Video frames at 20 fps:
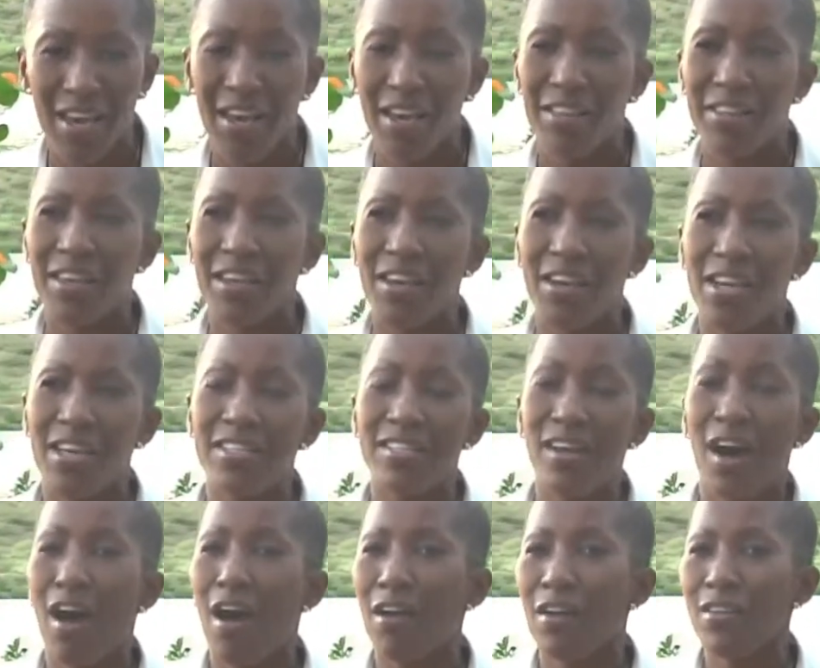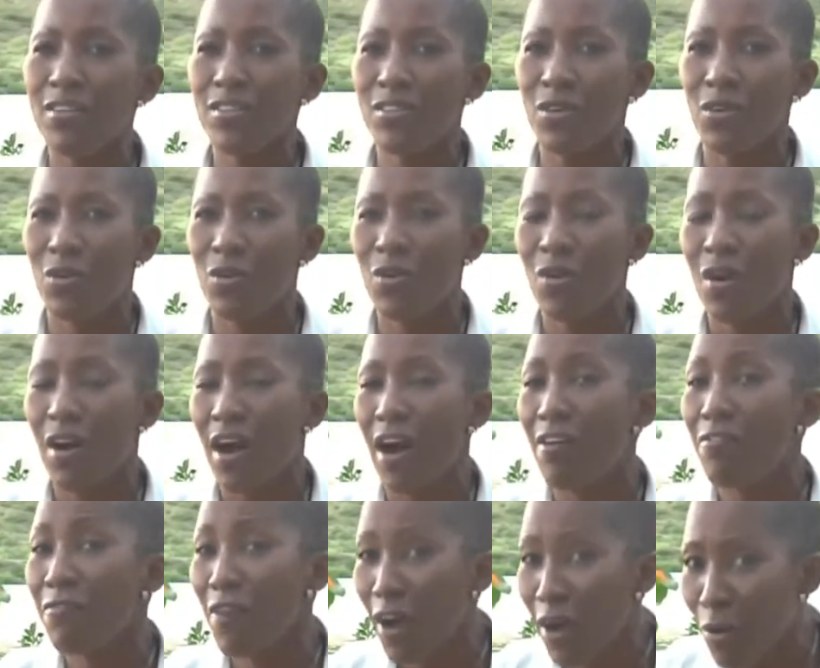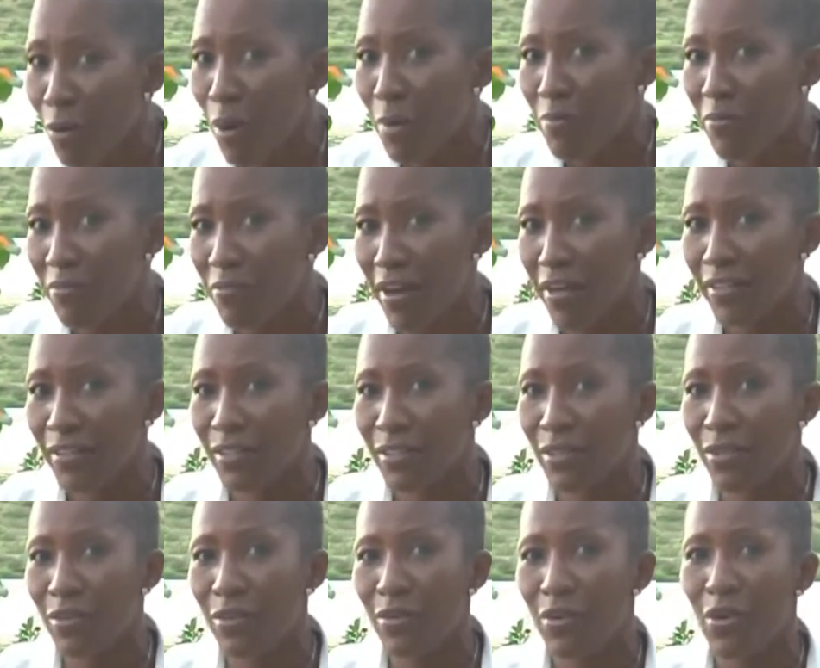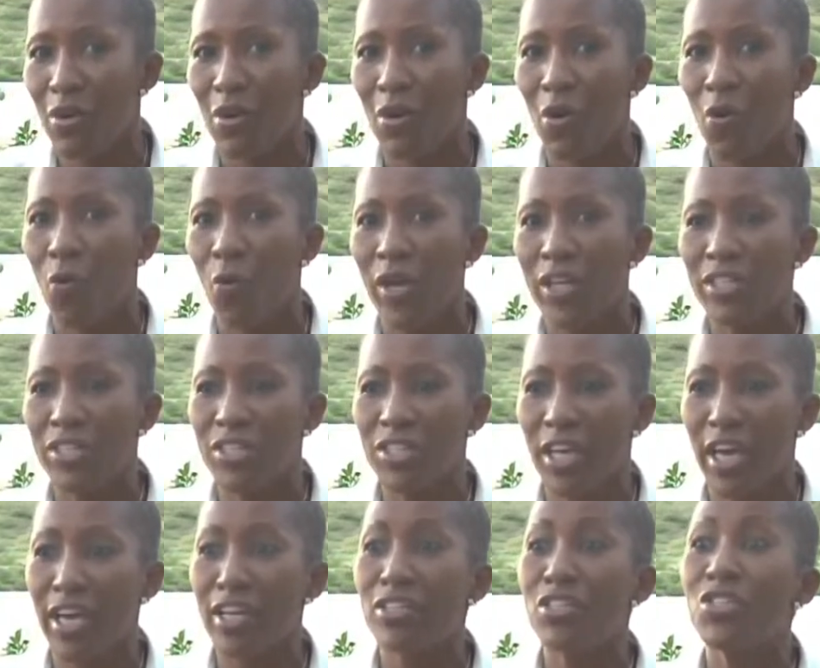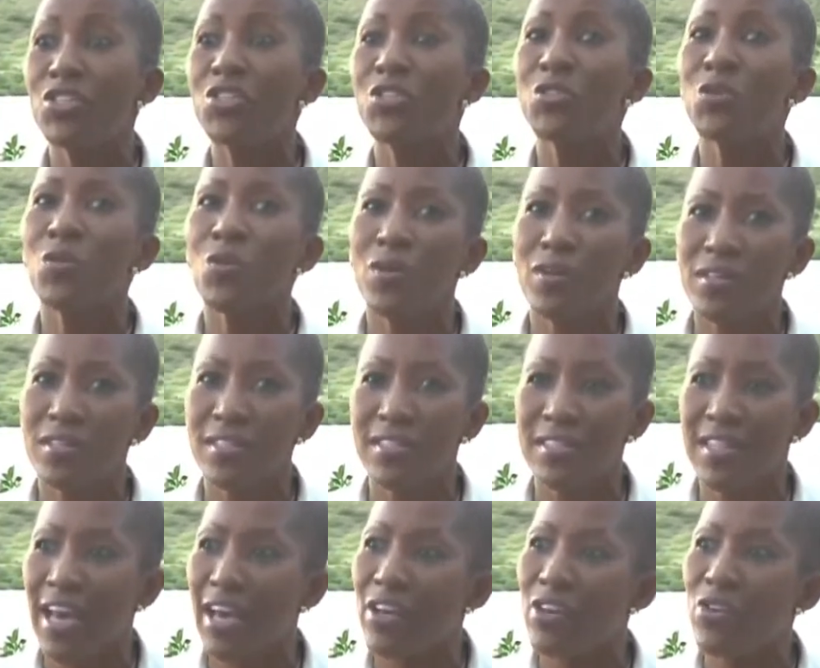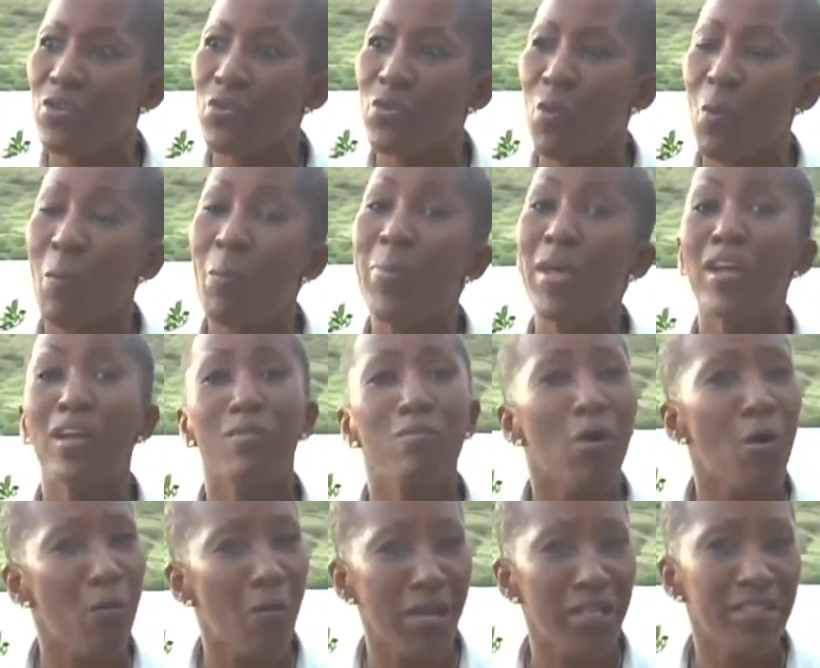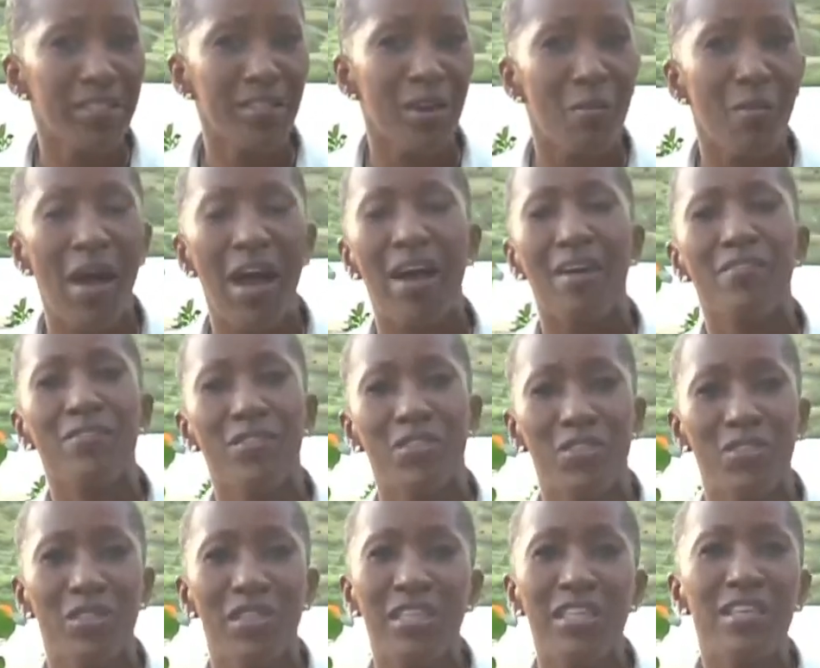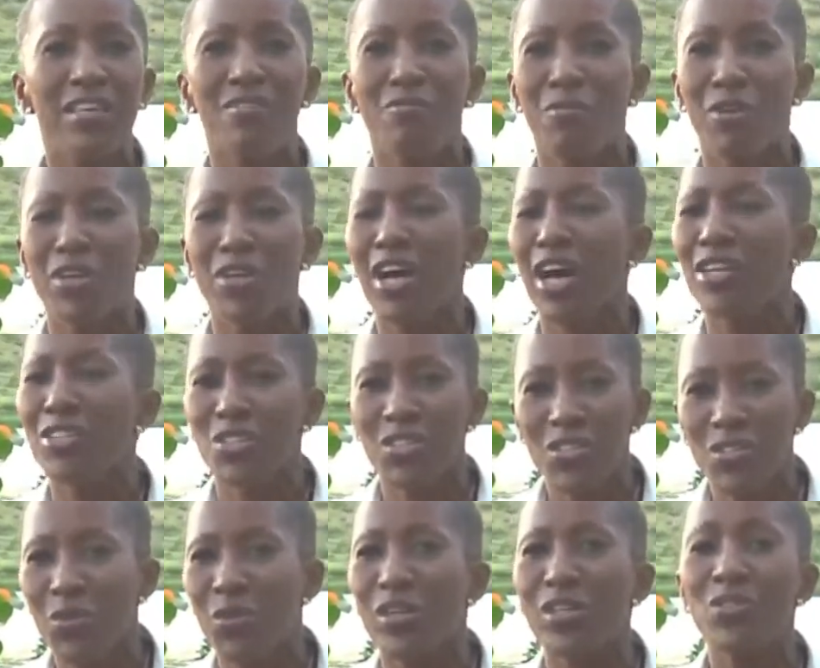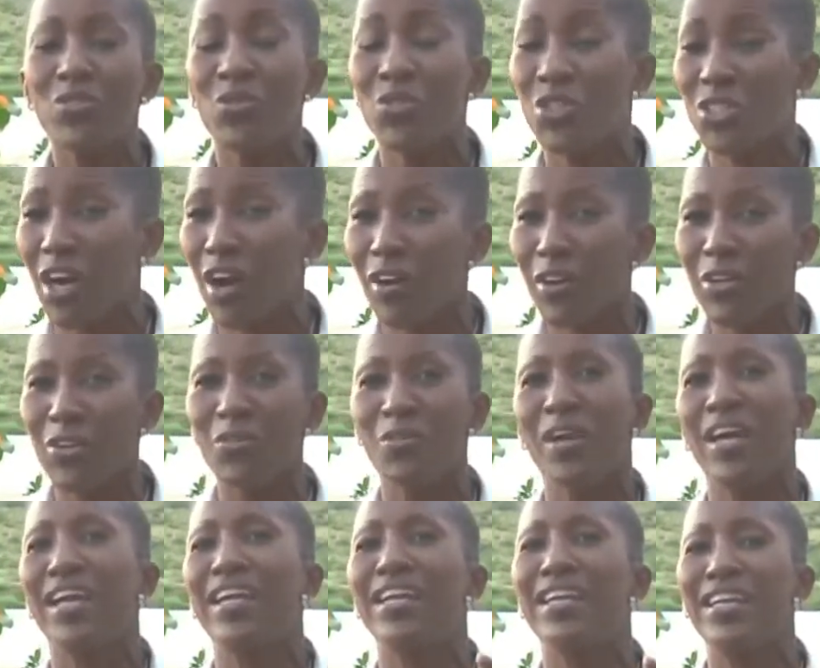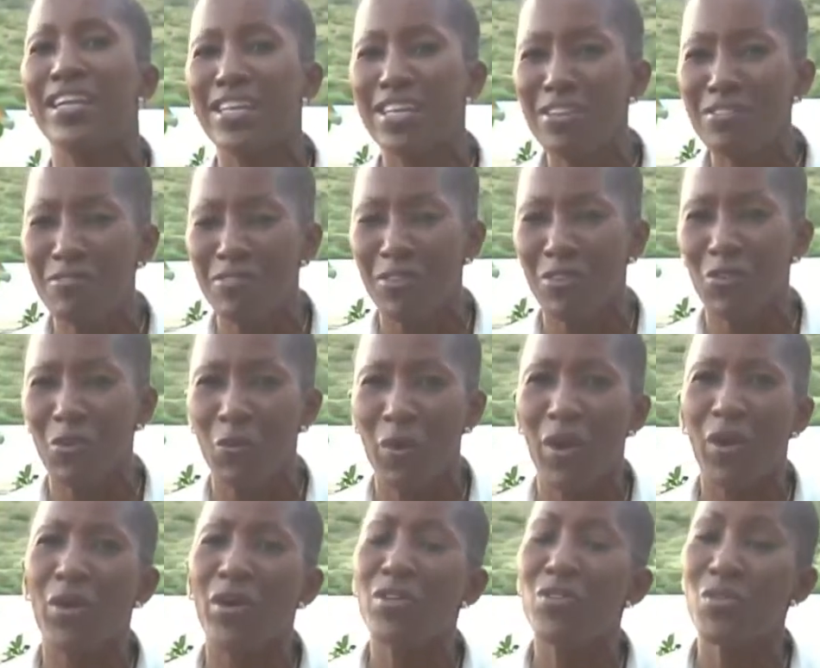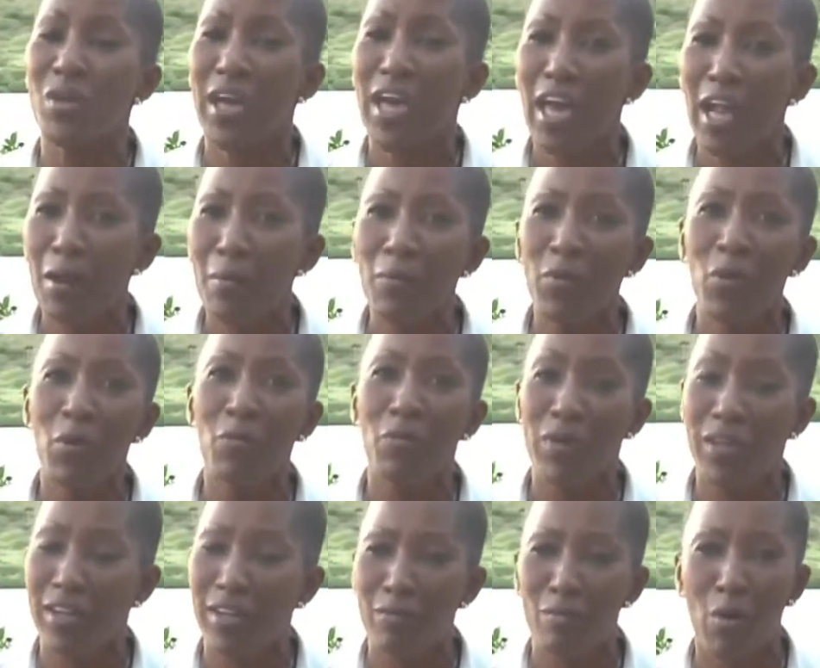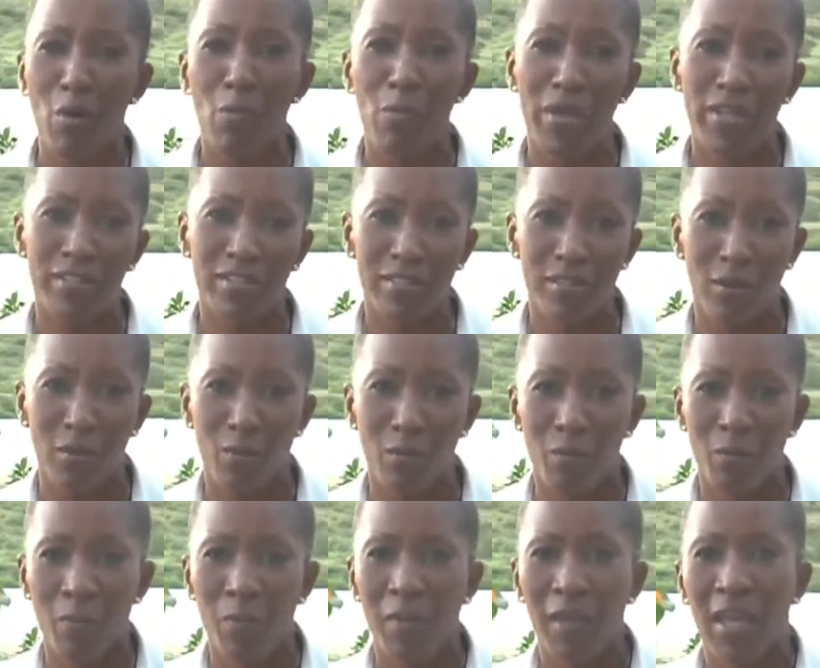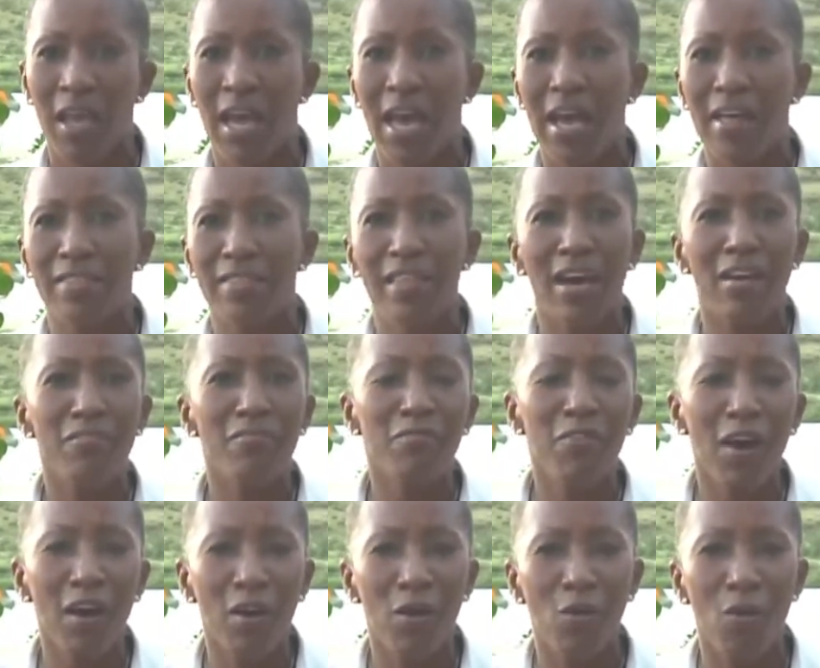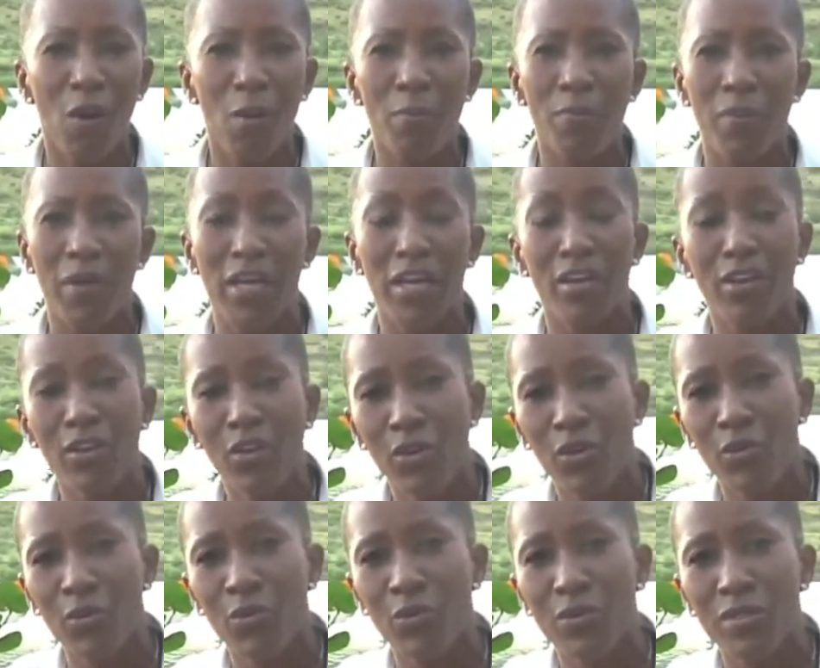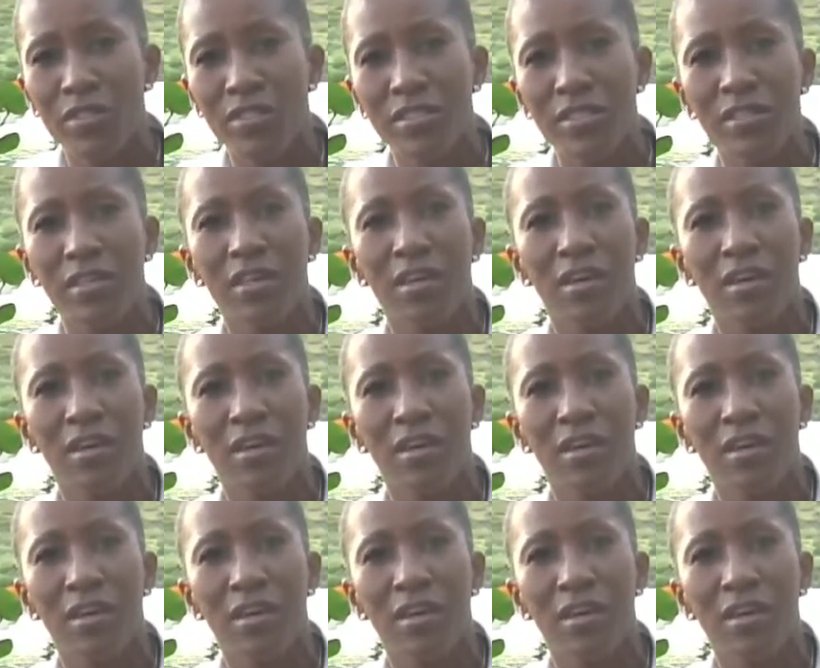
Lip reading: There is also a follow-up factor which ensures that you build momentum after you leave. We're not just going to shock you and leave you. We're going to help you build momentum. And that follow-up includes